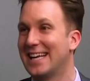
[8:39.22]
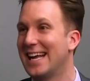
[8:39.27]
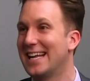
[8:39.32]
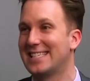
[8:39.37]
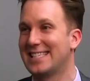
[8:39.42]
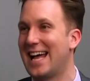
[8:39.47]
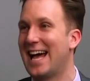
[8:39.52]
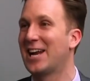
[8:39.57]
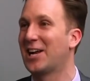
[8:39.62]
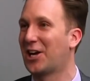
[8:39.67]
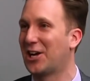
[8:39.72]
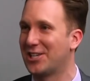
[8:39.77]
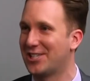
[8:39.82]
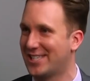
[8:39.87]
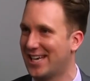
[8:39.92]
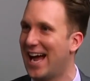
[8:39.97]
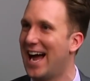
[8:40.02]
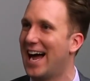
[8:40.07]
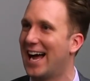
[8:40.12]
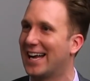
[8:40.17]
It's not a good
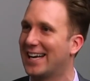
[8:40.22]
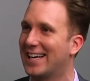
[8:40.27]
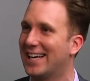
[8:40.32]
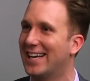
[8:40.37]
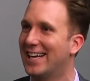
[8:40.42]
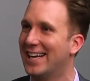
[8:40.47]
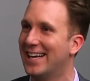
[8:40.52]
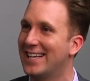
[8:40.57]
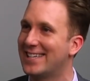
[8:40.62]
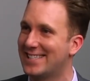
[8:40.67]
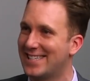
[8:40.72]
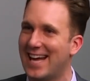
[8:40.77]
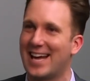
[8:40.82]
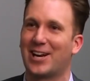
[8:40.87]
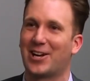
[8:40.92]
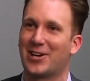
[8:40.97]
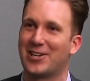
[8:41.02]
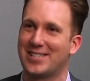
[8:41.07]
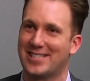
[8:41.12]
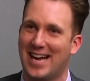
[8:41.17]
sign. It's
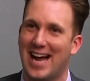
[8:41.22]
not a good